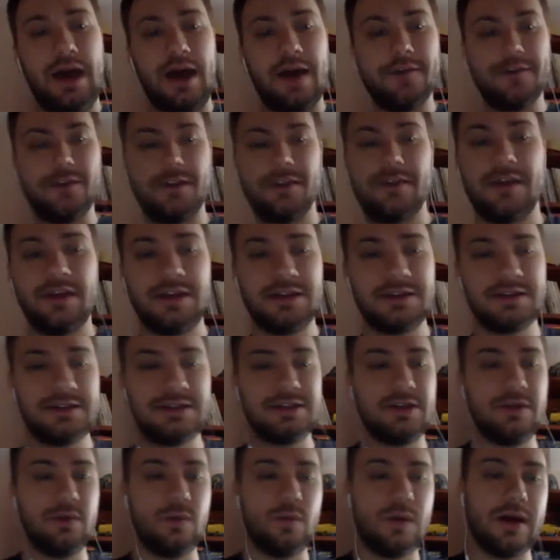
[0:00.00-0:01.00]
after the
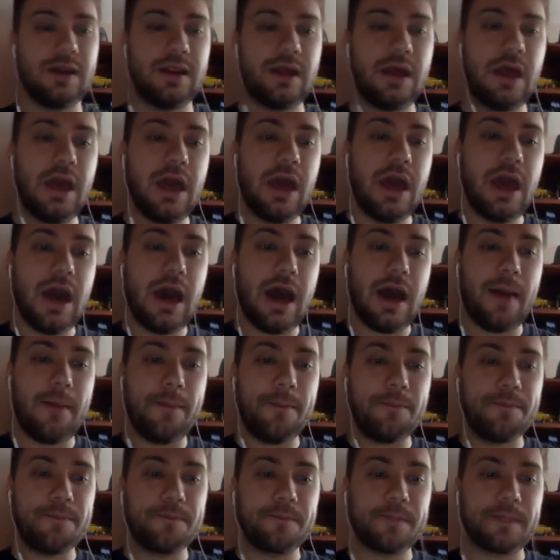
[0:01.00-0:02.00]
existing
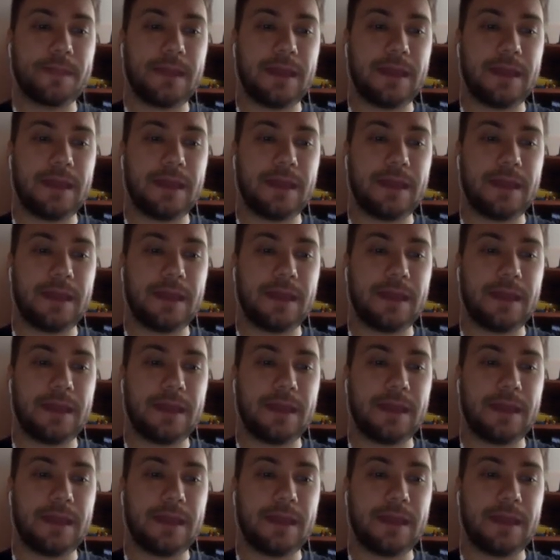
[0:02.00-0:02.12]
one.